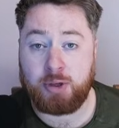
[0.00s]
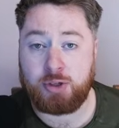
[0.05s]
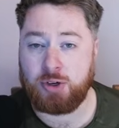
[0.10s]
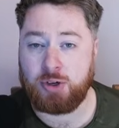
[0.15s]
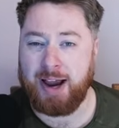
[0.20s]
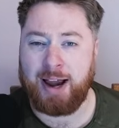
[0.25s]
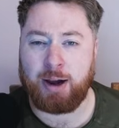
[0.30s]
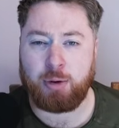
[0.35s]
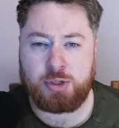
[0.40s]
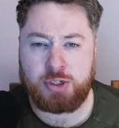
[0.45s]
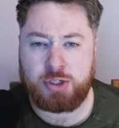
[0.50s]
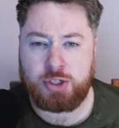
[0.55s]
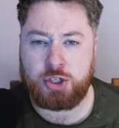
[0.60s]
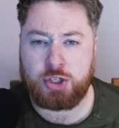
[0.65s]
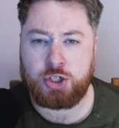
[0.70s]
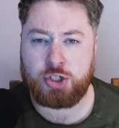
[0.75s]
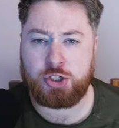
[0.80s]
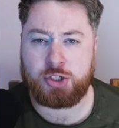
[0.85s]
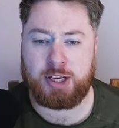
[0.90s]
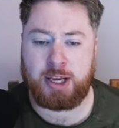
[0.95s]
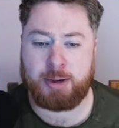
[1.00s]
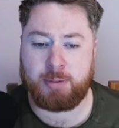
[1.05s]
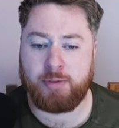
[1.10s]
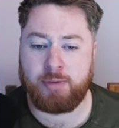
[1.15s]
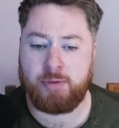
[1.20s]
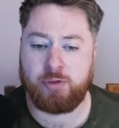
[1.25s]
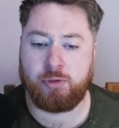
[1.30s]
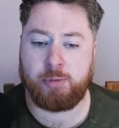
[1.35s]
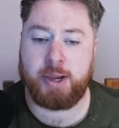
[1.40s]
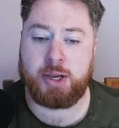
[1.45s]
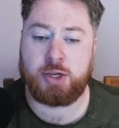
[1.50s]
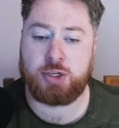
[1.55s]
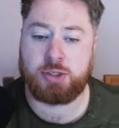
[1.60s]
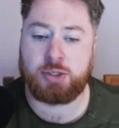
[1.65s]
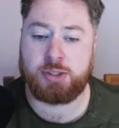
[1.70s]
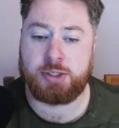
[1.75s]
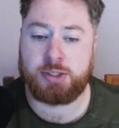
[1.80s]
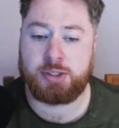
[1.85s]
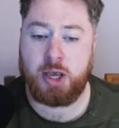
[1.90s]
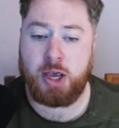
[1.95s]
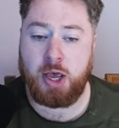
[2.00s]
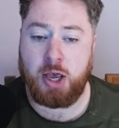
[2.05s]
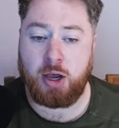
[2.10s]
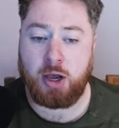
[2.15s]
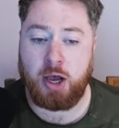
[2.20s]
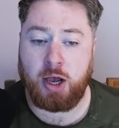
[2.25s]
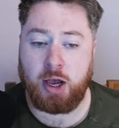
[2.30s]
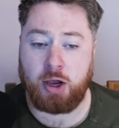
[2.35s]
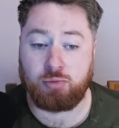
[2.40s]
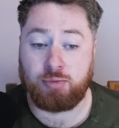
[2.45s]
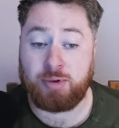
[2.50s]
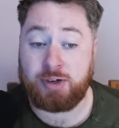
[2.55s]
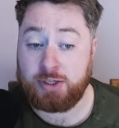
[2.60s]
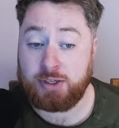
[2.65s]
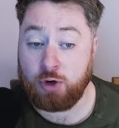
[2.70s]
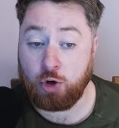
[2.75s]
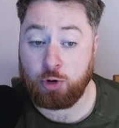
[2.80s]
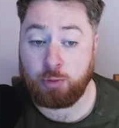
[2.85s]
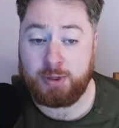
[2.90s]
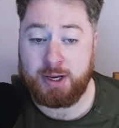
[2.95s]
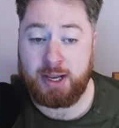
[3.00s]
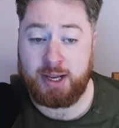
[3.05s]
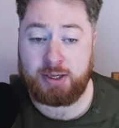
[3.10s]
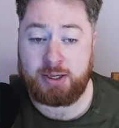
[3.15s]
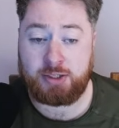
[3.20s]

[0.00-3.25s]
or outages type of information is recent updates.